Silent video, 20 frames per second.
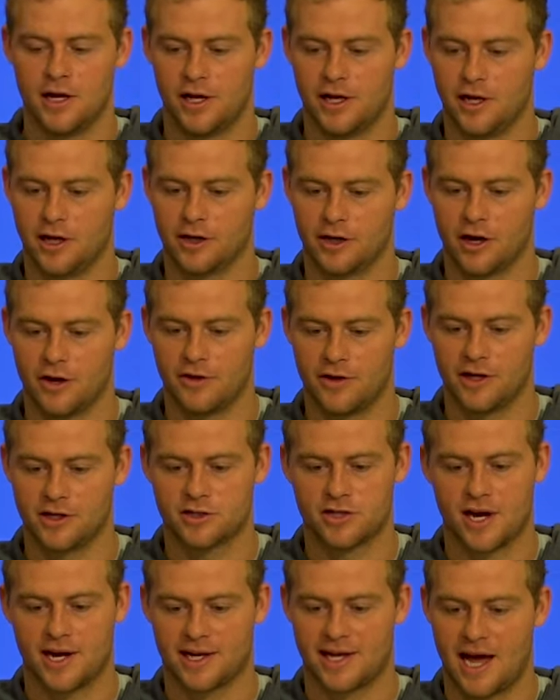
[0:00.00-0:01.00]
you know, go there and
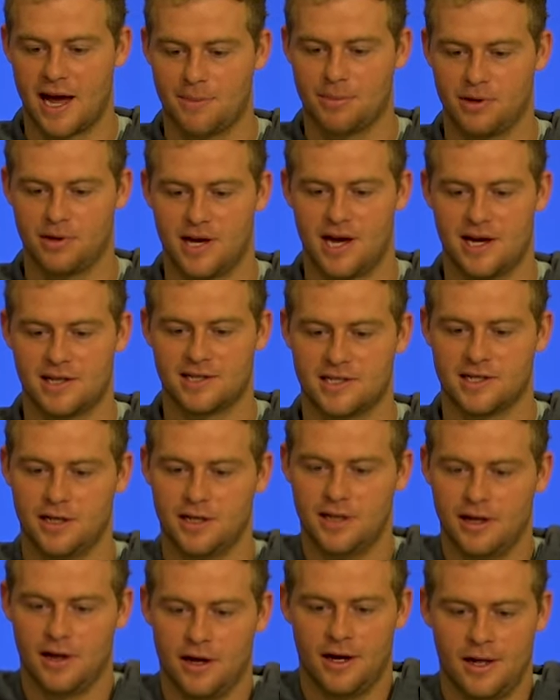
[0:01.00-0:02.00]
try to capitalize on it.